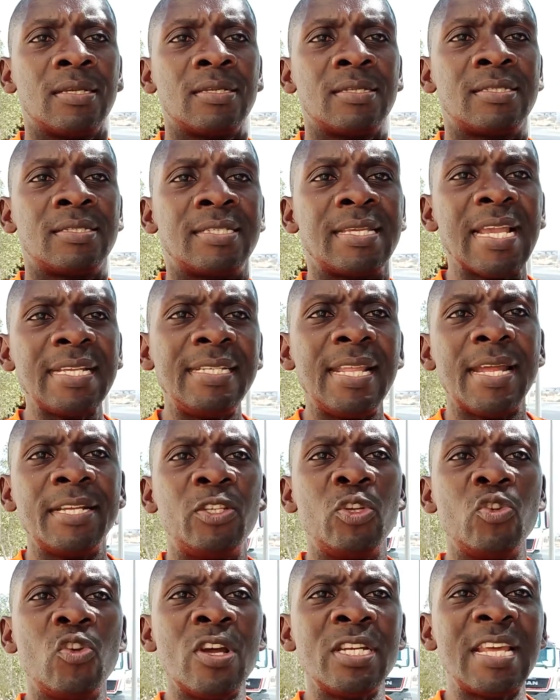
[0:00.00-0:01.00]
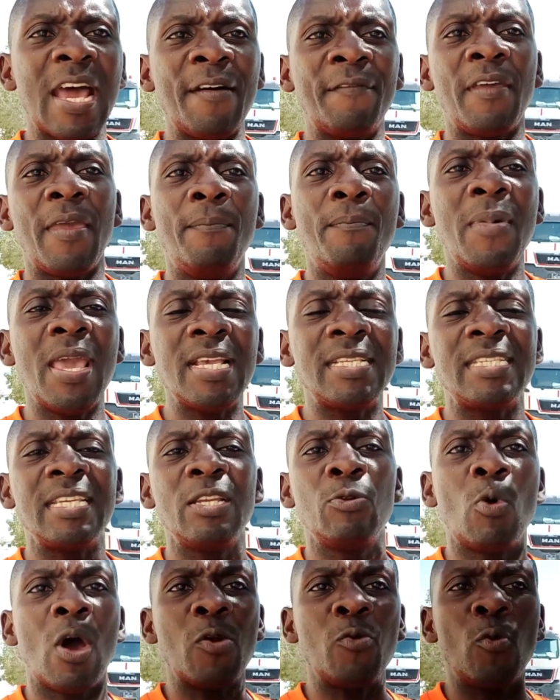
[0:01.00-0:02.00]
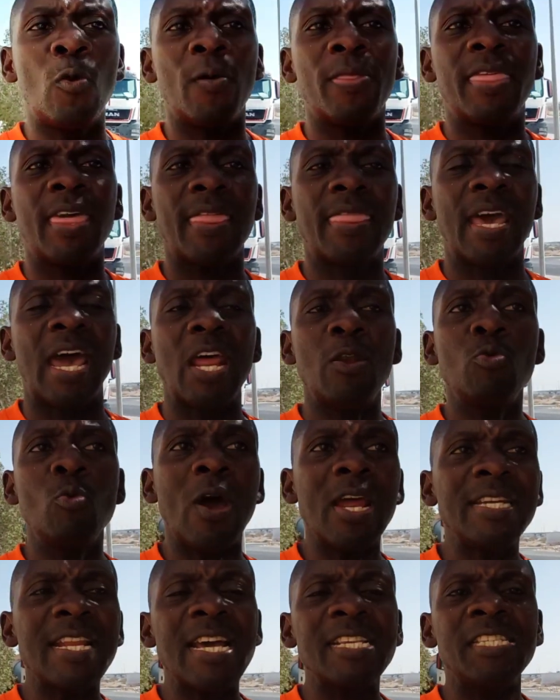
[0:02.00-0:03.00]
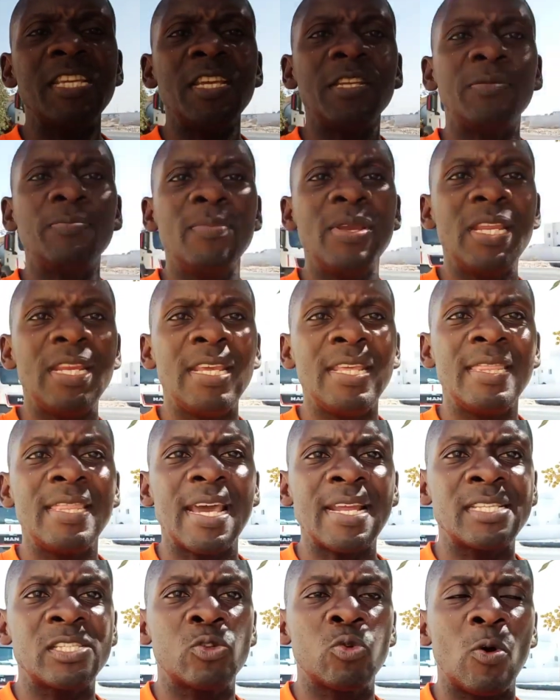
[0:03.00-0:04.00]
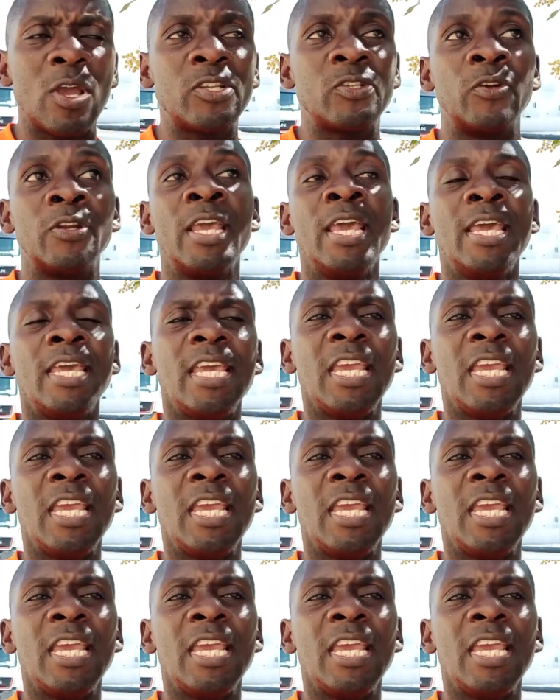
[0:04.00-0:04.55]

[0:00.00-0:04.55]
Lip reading: Such that you don't have a mess in one way or the other. And what does it mean in that situation?